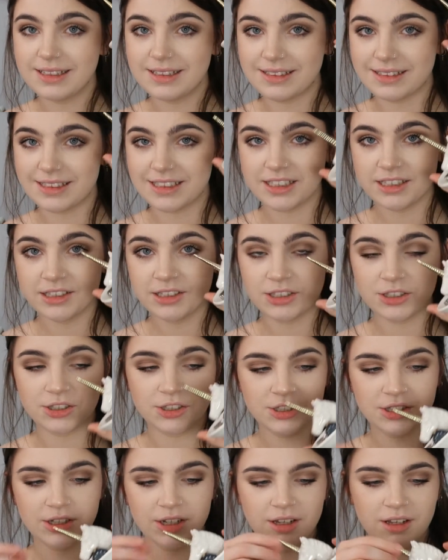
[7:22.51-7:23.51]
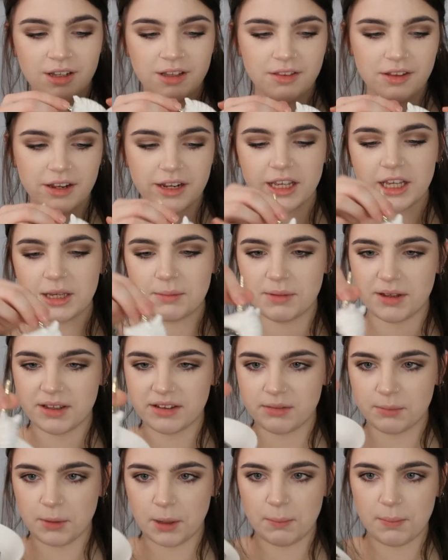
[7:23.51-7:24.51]
dish that I keep
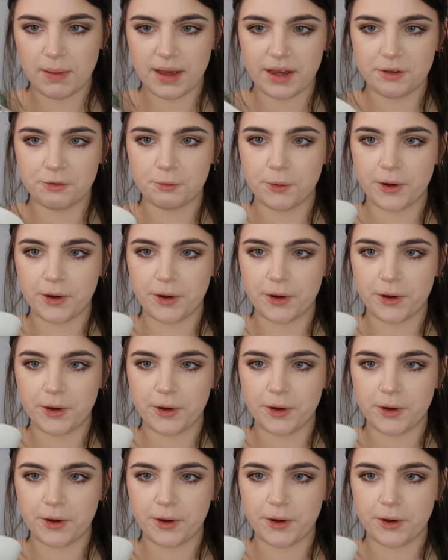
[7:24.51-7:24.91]
next to my bed